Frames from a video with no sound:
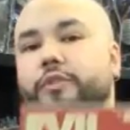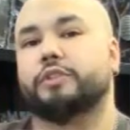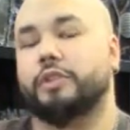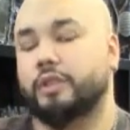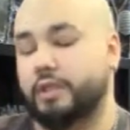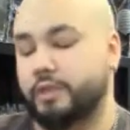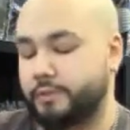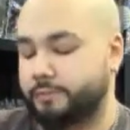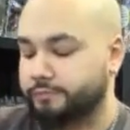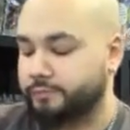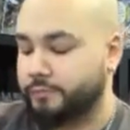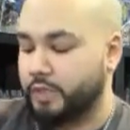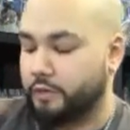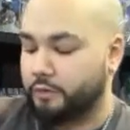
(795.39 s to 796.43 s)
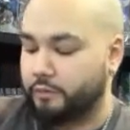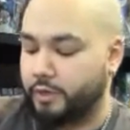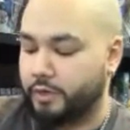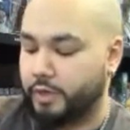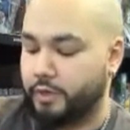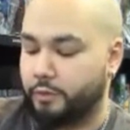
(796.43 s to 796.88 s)
stars. For
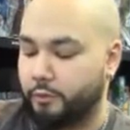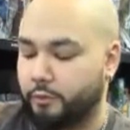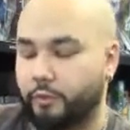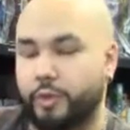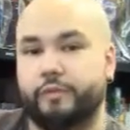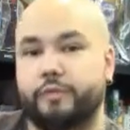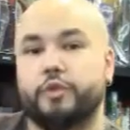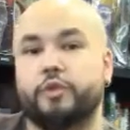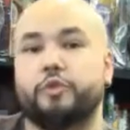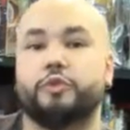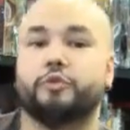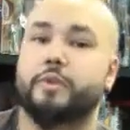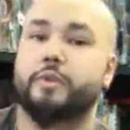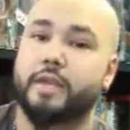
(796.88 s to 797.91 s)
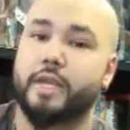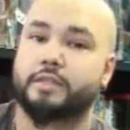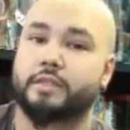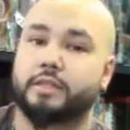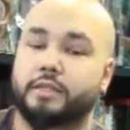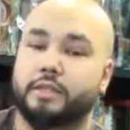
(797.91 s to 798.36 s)
another Reviews
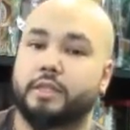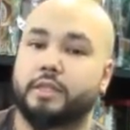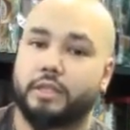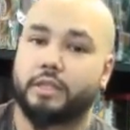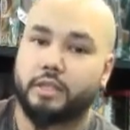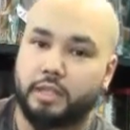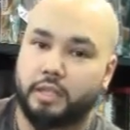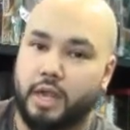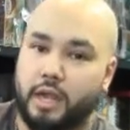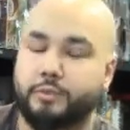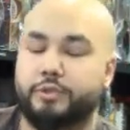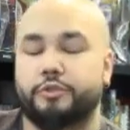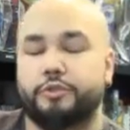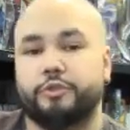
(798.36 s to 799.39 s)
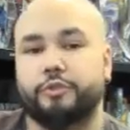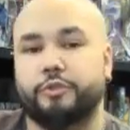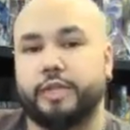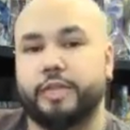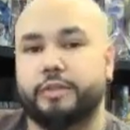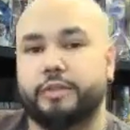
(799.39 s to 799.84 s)
Remixed, I'm Junior
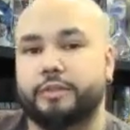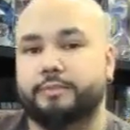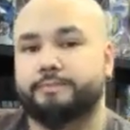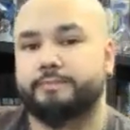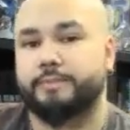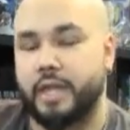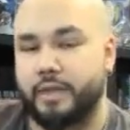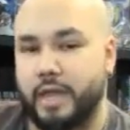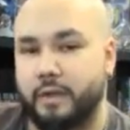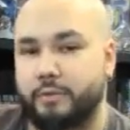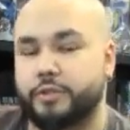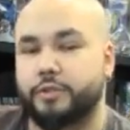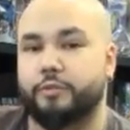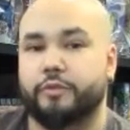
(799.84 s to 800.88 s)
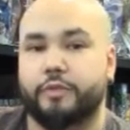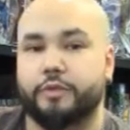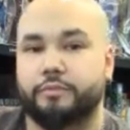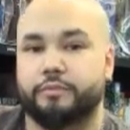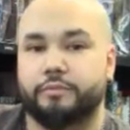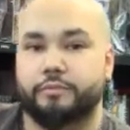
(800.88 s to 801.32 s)
Ruiz, and that was the
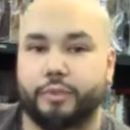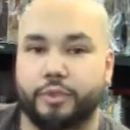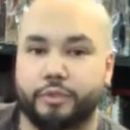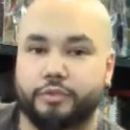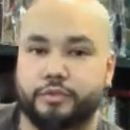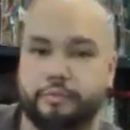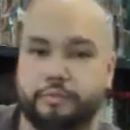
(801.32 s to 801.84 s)
review. Peace.